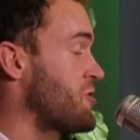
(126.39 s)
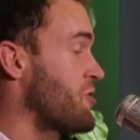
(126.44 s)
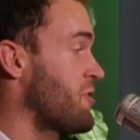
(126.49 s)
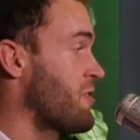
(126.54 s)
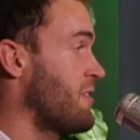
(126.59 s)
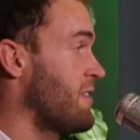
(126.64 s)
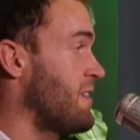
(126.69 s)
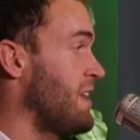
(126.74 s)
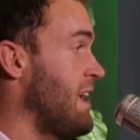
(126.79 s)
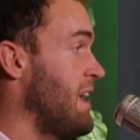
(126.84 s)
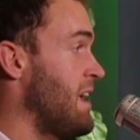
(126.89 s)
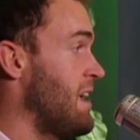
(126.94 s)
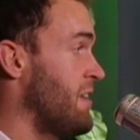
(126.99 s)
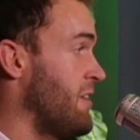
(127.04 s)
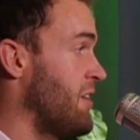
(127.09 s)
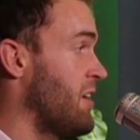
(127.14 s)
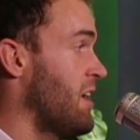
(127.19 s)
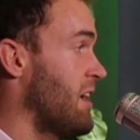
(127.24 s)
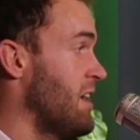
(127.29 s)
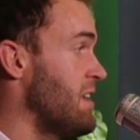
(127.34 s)
during the day
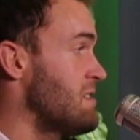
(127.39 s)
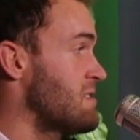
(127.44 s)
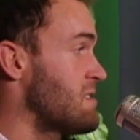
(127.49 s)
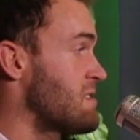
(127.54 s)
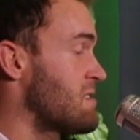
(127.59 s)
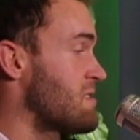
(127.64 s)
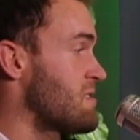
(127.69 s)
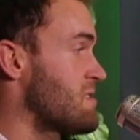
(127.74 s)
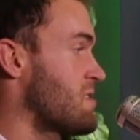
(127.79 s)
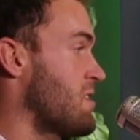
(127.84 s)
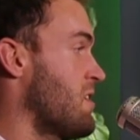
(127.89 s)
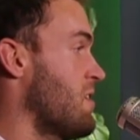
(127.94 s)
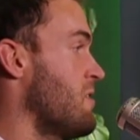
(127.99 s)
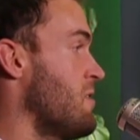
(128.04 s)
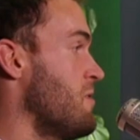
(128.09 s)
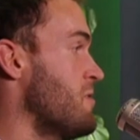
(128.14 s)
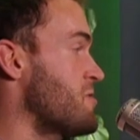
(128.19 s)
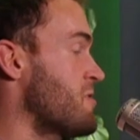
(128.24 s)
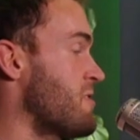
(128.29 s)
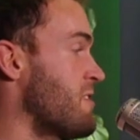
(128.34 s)
and night.
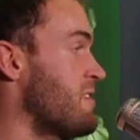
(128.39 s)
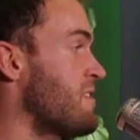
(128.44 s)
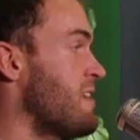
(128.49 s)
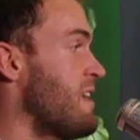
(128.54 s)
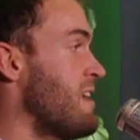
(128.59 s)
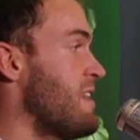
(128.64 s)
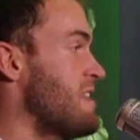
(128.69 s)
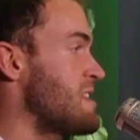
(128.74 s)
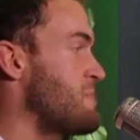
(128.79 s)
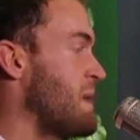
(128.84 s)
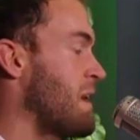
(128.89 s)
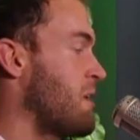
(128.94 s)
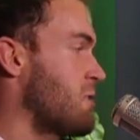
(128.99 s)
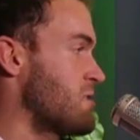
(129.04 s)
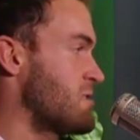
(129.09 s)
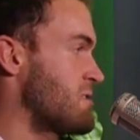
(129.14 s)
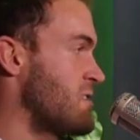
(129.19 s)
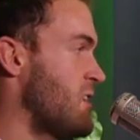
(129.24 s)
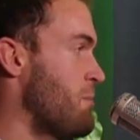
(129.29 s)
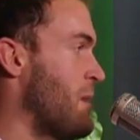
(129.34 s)
So during the day, they're spending
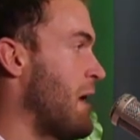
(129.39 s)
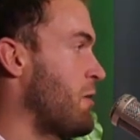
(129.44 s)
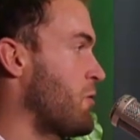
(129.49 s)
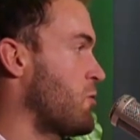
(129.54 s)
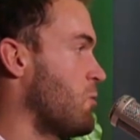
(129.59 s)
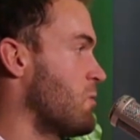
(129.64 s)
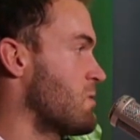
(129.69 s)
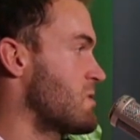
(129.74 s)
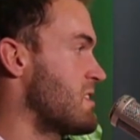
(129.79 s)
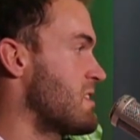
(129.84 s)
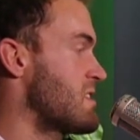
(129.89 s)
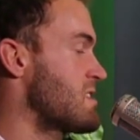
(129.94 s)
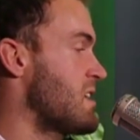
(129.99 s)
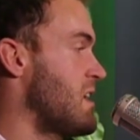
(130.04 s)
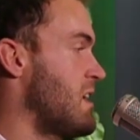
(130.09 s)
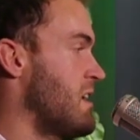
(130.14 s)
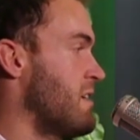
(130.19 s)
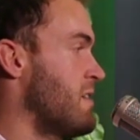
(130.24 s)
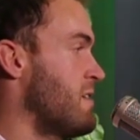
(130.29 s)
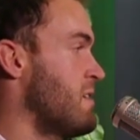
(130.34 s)
lots of time outdoors in the
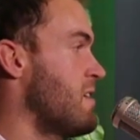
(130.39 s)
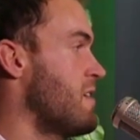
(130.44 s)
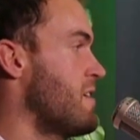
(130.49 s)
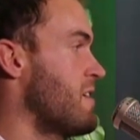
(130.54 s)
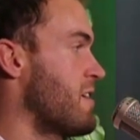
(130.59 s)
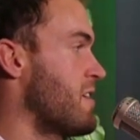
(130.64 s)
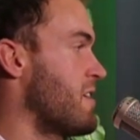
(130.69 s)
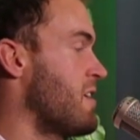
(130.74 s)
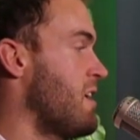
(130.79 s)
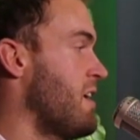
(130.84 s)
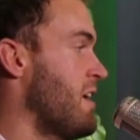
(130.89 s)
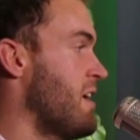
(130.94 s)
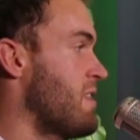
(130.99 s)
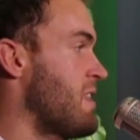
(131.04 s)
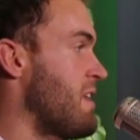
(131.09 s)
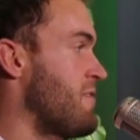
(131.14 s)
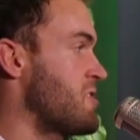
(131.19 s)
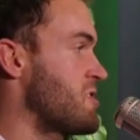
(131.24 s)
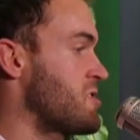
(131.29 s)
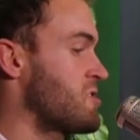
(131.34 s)
sun, and at night,
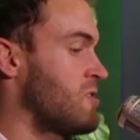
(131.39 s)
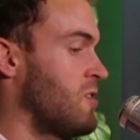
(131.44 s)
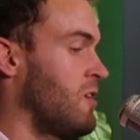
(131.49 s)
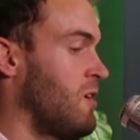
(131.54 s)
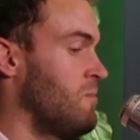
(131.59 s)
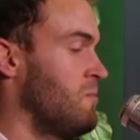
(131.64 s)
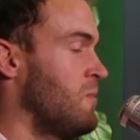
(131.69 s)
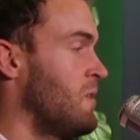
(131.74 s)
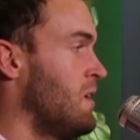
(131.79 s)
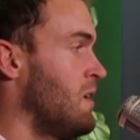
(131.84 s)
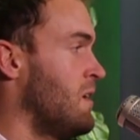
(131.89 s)
they've just got